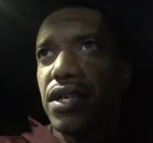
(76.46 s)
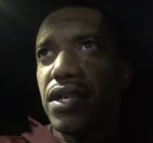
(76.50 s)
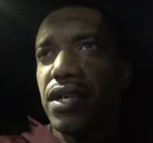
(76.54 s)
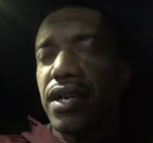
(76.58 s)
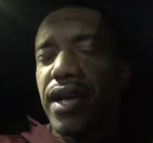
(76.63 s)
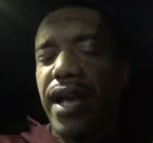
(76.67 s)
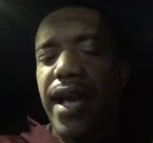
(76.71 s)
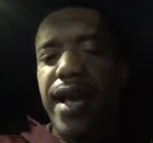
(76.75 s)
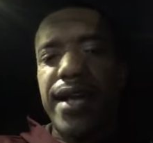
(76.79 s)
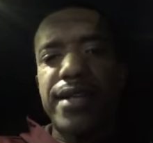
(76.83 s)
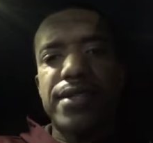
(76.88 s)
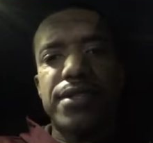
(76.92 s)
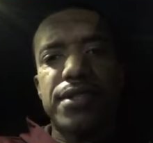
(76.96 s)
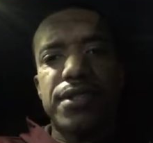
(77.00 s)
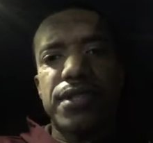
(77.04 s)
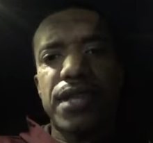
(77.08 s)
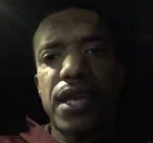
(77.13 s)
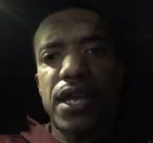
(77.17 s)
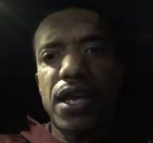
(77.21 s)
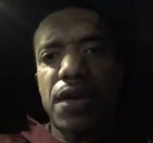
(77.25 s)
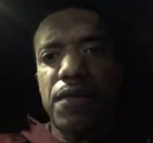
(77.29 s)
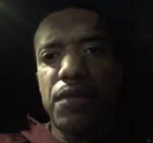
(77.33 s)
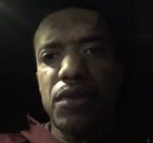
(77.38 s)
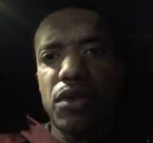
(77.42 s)
hats
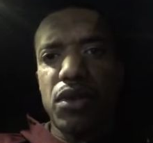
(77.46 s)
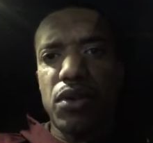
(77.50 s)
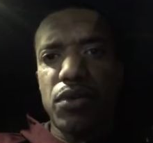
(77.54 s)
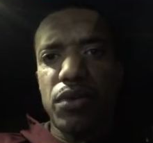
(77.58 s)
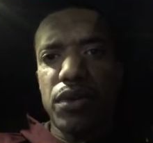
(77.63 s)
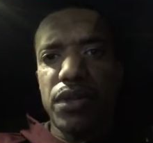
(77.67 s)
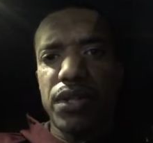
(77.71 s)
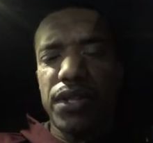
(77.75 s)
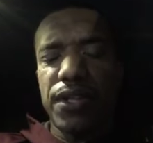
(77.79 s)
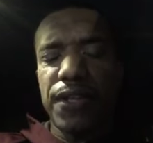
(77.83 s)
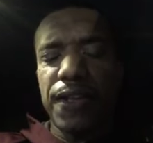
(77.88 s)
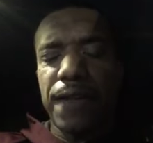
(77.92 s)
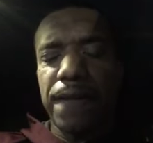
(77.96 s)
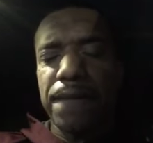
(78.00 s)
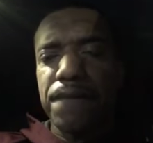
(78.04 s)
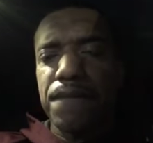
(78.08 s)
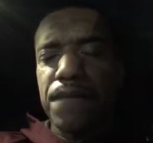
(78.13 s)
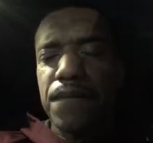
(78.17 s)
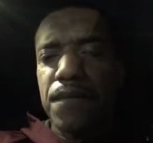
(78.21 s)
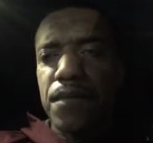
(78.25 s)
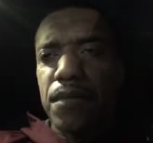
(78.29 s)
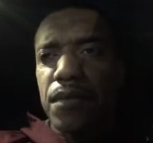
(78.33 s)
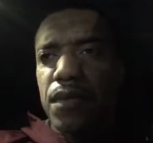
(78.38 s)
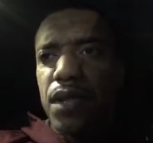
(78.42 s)
that come along with it.
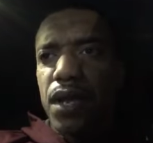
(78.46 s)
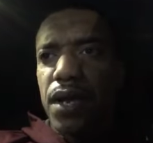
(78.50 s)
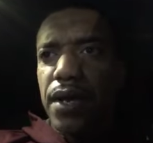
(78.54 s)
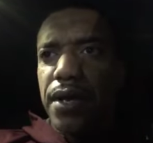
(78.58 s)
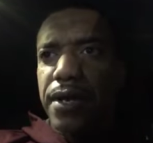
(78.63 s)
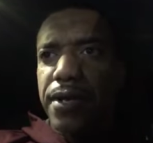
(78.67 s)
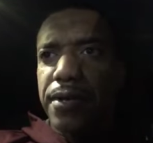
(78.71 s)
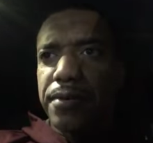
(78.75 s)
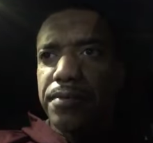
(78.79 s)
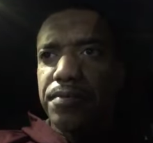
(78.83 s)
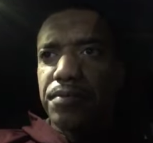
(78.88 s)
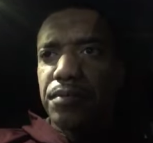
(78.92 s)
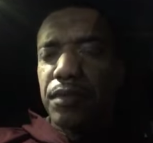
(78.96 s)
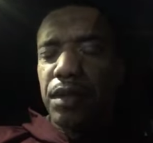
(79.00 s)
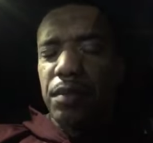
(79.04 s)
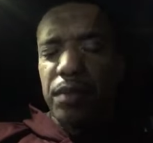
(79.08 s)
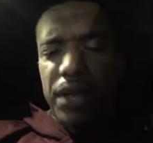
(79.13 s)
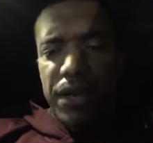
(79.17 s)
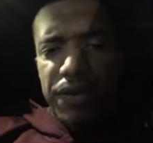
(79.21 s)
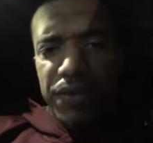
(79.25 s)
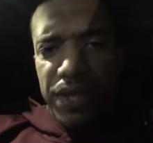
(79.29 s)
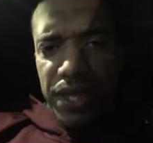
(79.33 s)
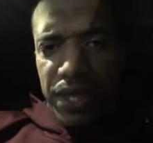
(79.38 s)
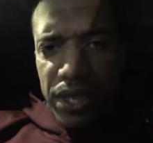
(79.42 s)
But
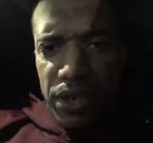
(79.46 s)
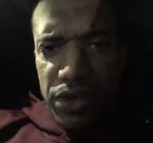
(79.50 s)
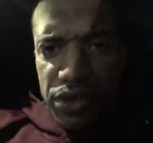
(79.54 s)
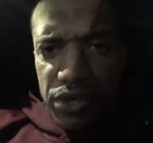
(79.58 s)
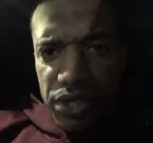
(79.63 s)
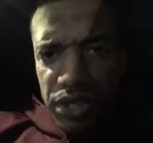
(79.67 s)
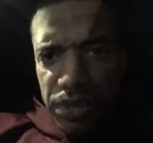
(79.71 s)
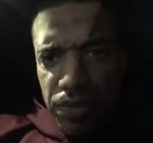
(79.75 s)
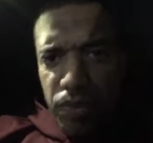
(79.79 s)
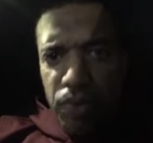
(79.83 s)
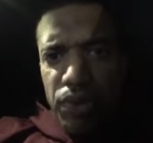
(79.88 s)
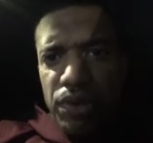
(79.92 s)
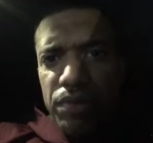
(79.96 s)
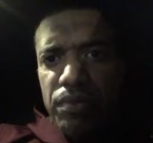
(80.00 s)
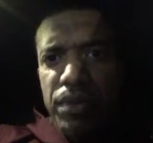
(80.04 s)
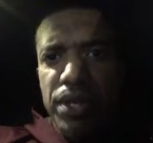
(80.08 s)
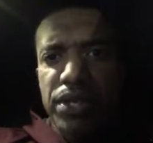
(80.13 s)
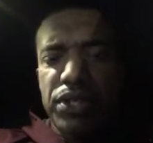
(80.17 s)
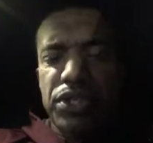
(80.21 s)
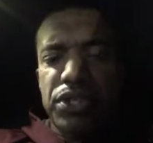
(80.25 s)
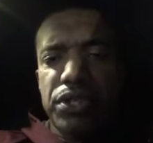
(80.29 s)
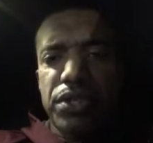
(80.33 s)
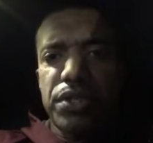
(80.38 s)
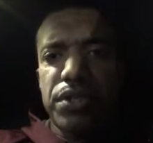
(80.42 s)
everything else is pretty
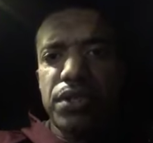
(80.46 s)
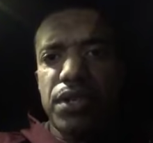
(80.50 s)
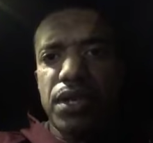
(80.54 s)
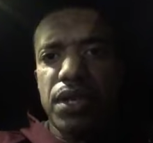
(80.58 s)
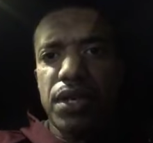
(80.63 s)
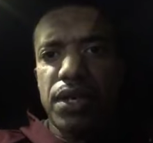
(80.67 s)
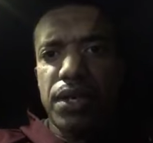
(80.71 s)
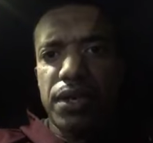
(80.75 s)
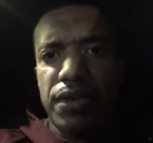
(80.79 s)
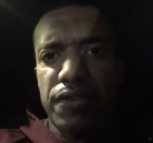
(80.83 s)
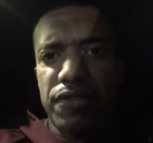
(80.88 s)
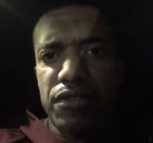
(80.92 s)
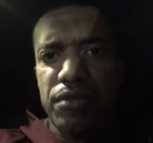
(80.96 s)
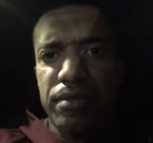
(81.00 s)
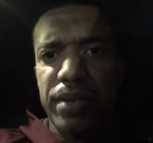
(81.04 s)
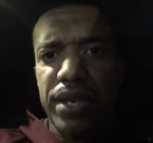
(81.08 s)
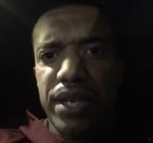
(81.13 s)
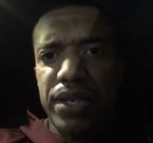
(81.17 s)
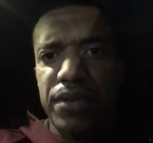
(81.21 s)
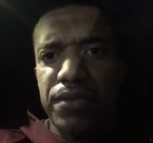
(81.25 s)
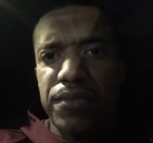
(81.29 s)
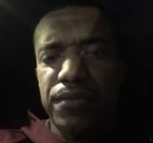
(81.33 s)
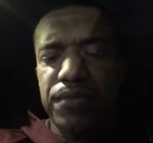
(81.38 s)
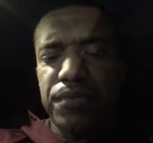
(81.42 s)
much
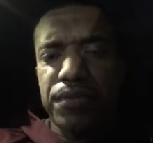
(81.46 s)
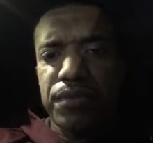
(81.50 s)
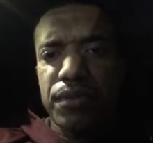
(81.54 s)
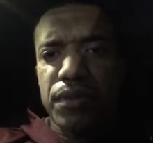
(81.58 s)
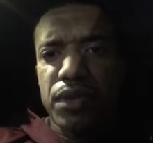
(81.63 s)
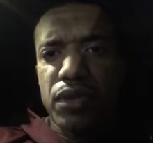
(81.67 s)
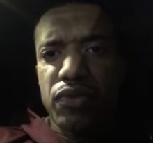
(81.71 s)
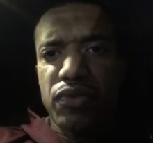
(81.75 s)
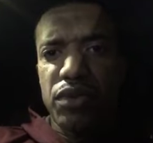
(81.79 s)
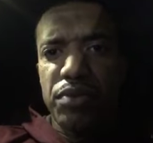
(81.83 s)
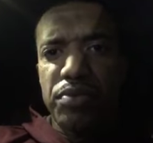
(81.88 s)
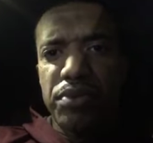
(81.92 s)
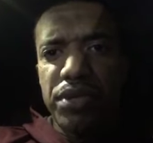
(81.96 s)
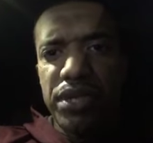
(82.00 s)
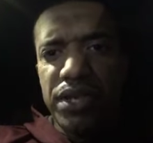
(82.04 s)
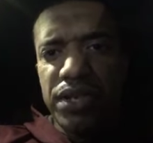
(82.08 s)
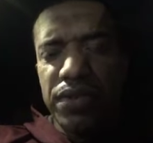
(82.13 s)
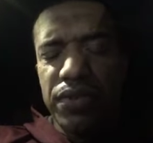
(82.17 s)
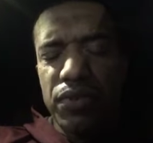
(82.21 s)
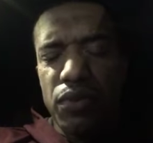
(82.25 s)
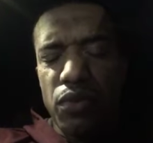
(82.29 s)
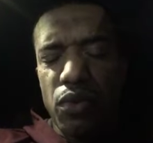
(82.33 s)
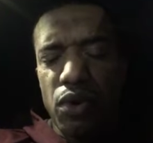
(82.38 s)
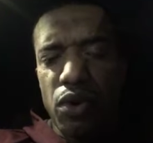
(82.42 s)
verbatim repeat
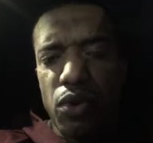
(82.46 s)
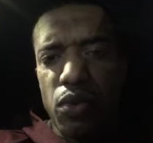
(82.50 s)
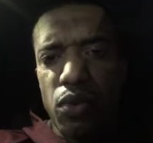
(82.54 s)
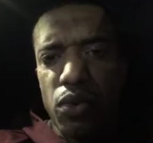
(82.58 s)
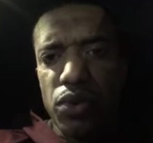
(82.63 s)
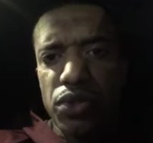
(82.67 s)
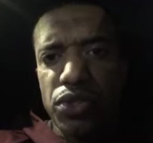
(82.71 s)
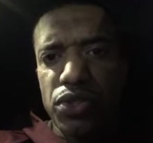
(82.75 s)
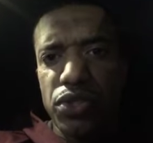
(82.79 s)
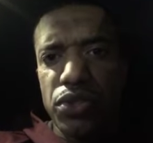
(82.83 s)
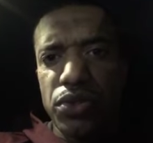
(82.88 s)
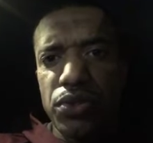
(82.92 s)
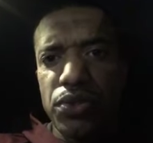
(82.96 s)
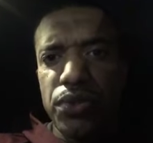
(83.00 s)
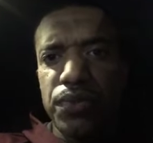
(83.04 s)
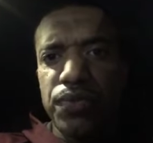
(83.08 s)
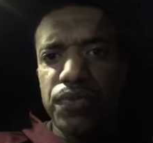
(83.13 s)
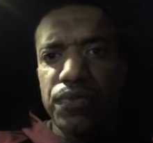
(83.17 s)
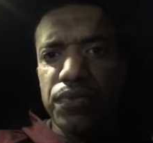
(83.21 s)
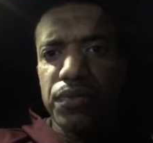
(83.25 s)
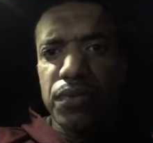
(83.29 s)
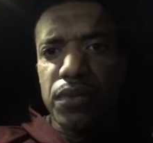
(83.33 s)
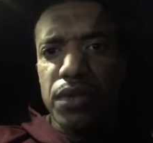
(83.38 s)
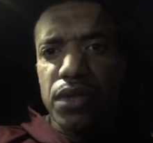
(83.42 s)
of the World War II
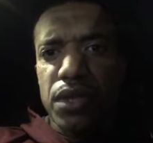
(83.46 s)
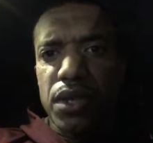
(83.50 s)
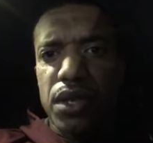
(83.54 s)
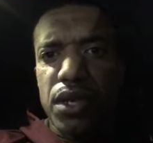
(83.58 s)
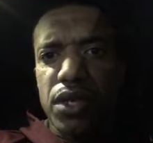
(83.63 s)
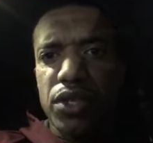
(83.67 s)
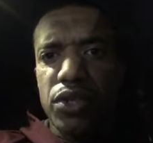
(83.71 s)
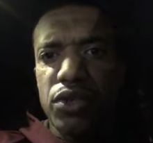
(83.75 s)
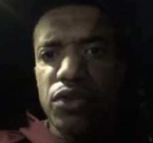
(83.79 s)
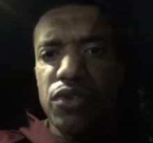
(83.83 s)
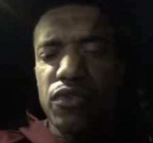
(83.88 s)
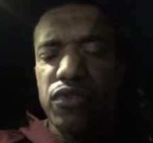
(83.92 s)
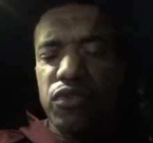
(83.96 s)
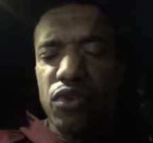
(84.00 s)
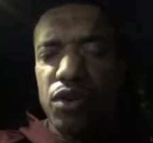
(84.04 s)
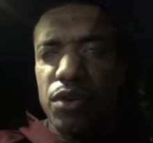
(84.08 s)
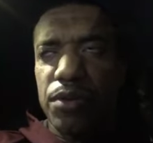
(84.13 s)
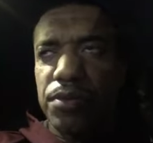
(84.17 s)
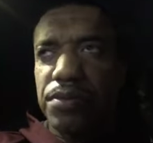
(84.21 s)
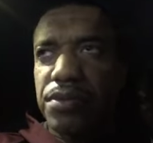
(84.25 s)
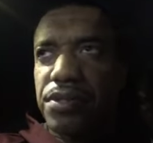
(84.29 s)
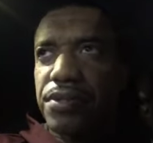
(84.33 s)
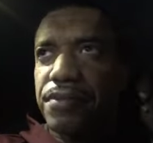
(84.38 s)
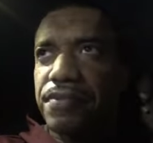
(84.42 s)

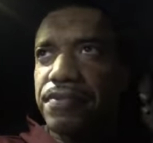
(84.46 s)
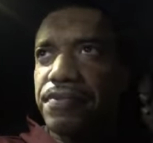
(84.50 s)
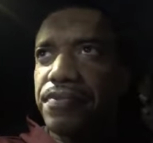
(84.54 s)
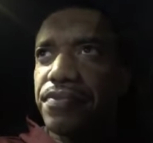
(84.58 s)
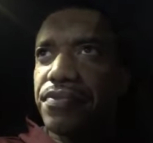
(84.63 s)
uniforms.